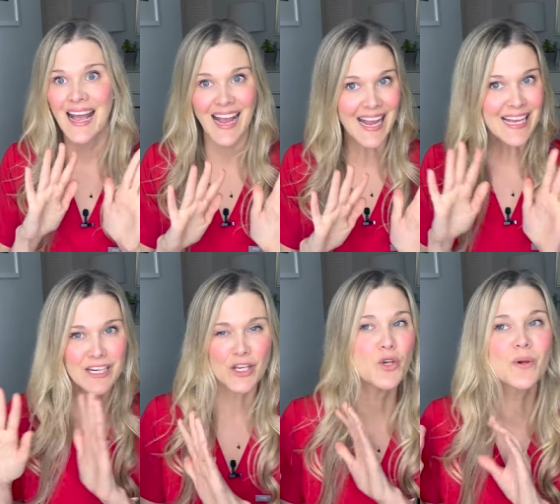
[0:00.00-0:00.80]

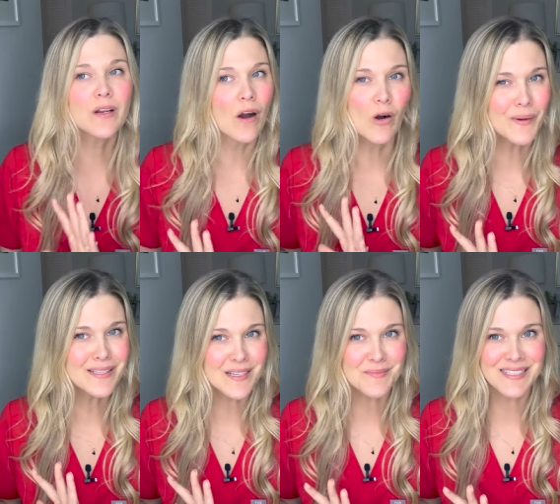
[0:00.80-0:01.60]
And you can always
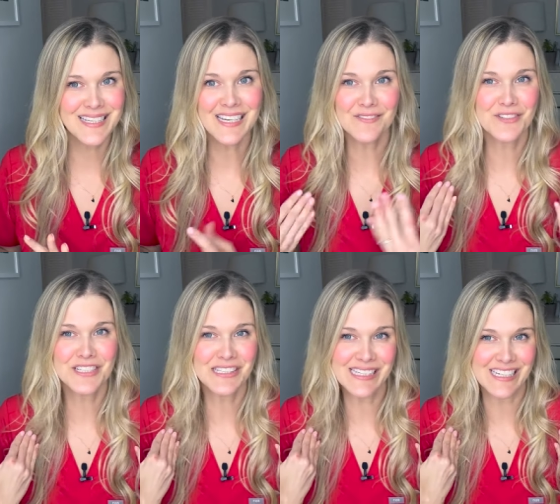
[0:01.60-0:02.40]
come see a
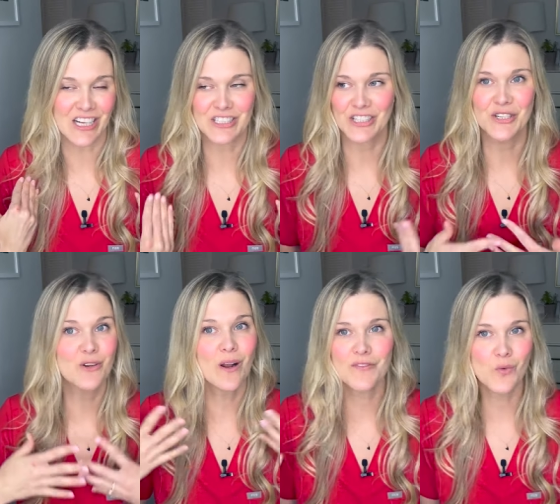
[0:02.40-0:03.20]
fertility doctor. You
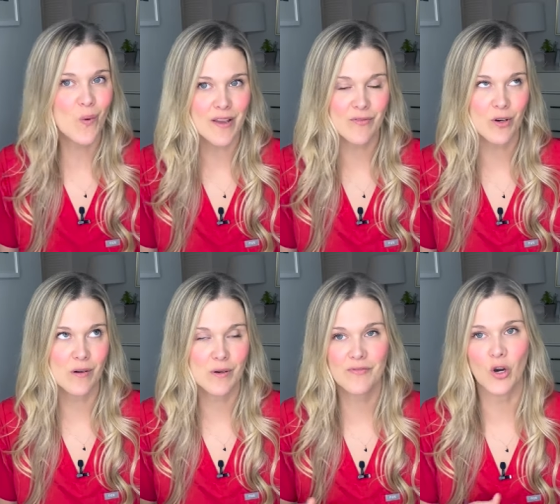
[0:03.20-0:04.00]
don't have to wait for a
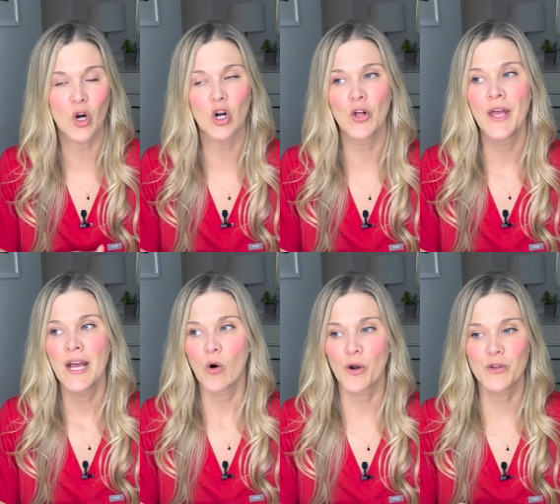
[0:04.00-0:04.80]
referral
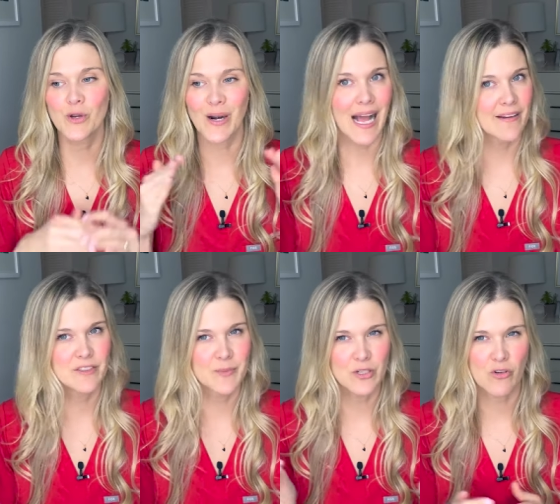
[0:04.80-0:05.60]
or you don't have
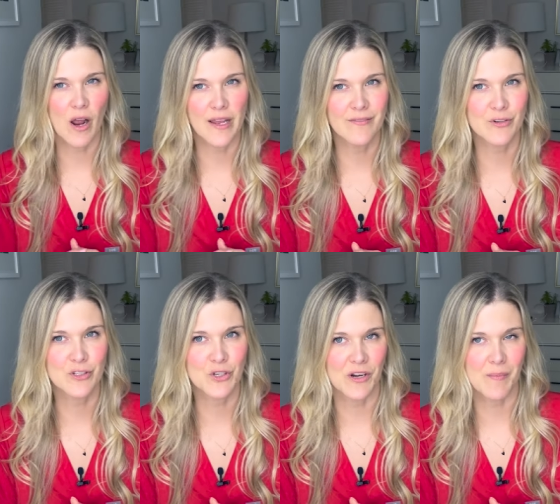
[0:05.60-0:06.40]
to be trying for a
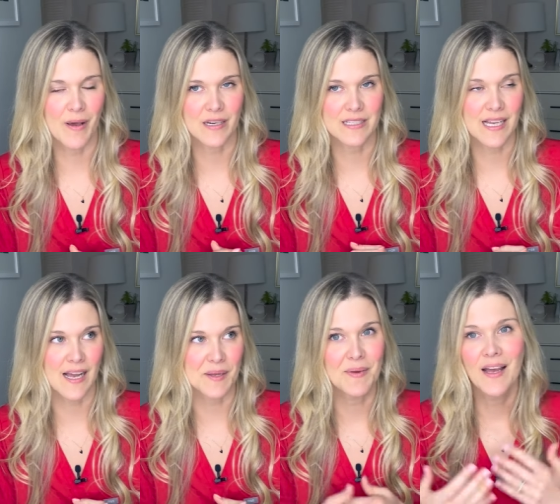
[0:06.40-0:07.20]
certain amount of
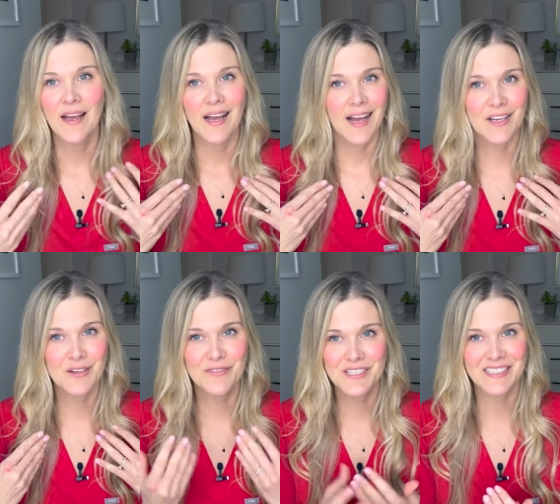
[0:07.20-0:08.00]
time. I do
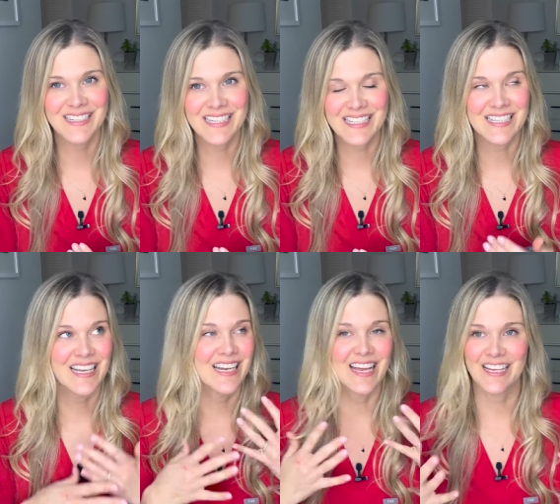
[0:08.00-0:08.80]
fertility
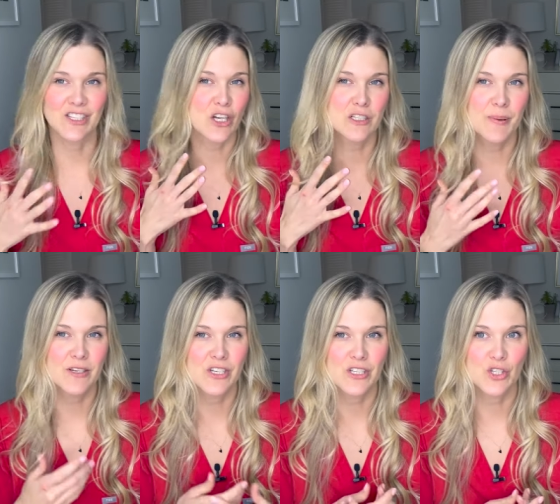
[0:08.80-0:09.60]
testing and talk to
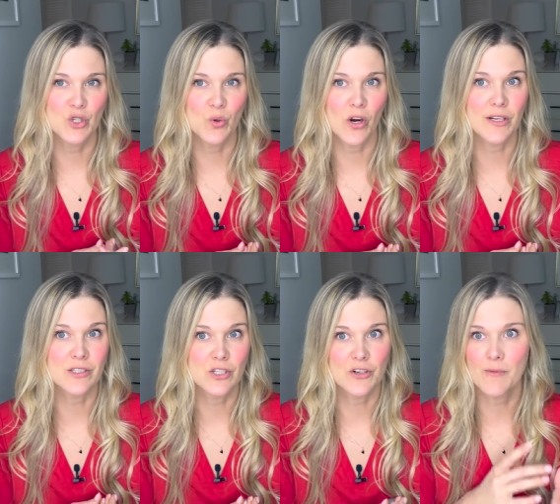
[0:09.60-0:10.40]
patients who are
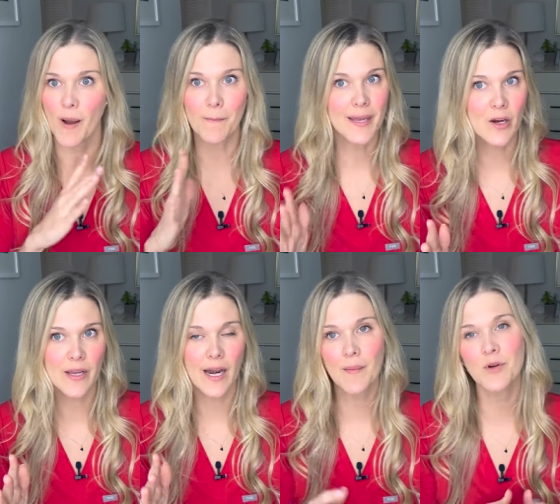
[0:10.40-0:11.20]
concerned about
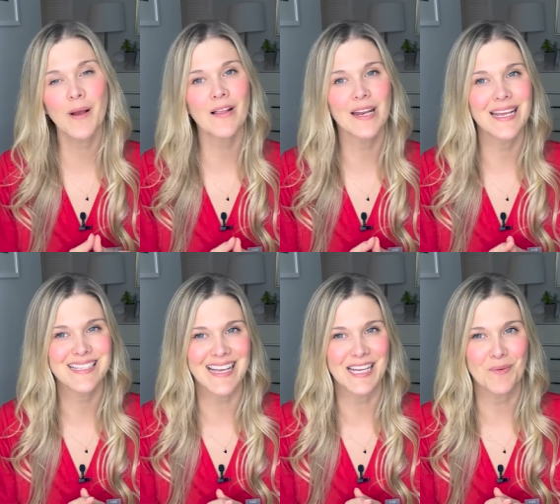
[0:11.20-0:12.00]
period abnormalities
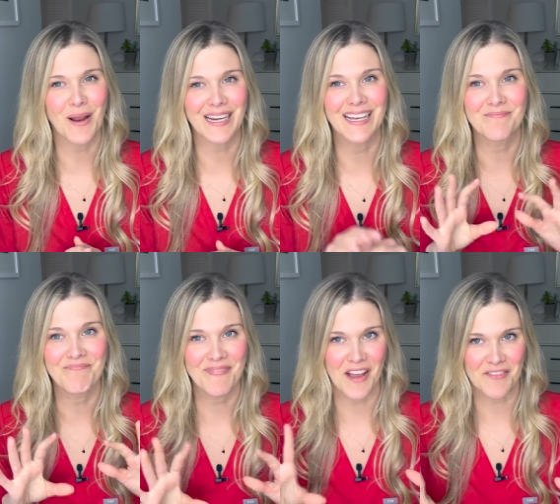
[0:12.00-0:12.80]
and getting pregnant
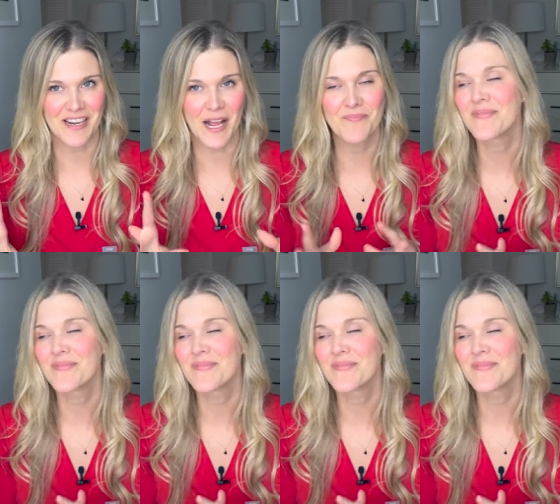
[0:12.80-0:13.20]
every day.